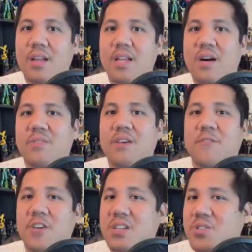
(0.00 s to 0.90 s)
Now,
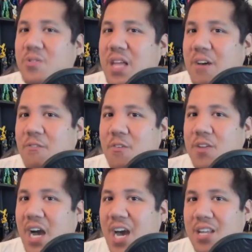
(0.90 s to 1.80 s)
if you can do that for
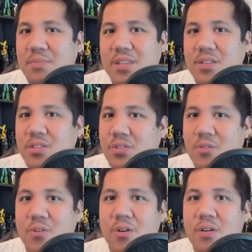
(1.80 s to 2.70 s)
an item in the
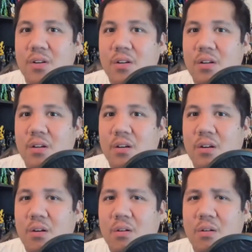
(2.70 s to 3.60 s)
store,
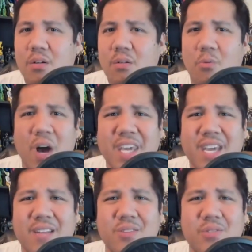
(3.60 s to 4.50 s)
why
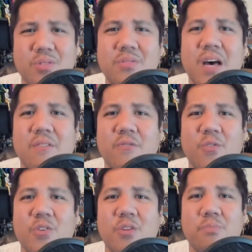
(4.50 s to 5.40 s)
can't you do that
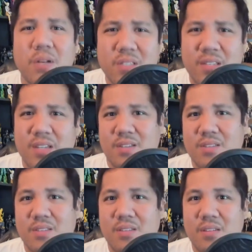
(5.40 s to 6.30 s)
for your
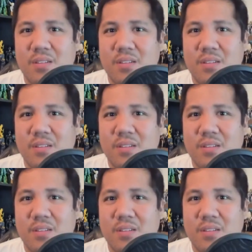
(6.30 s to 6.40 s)
business?